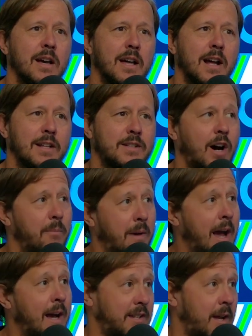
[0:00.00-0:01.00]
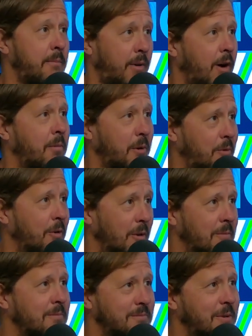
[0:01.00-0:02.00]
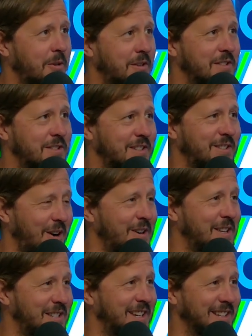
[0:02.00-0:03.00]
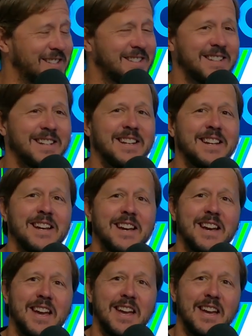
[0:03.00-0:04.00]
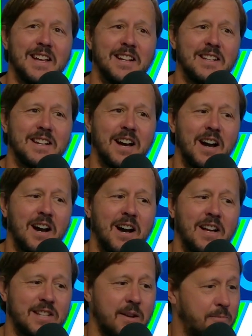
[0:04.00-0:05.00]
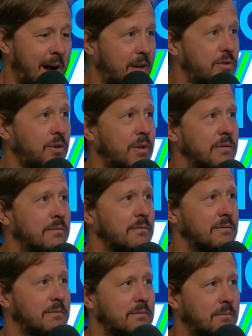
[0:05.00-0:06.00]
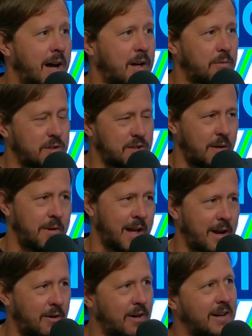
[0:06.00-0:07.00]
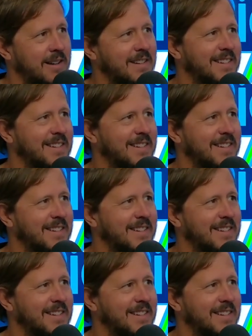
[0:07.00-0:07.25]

And I taught Max and Barbara Quorum, both his kids. And his name's Michael Jordan. Michael, what's up, man? How are you?